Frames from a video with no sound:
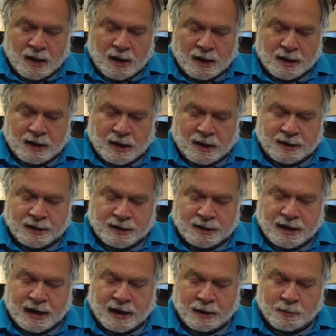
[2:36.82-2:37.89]
I got
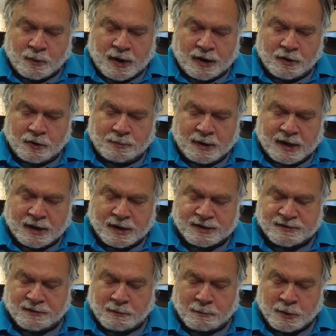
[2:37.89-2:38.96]
into ham radio
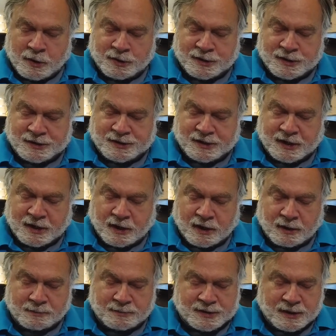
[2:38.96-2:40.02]
because of emergency
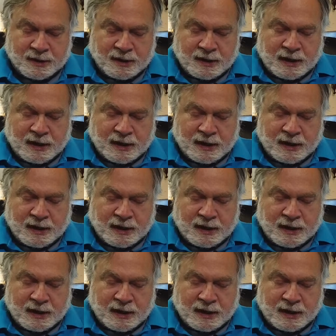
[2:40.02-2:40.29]
comms,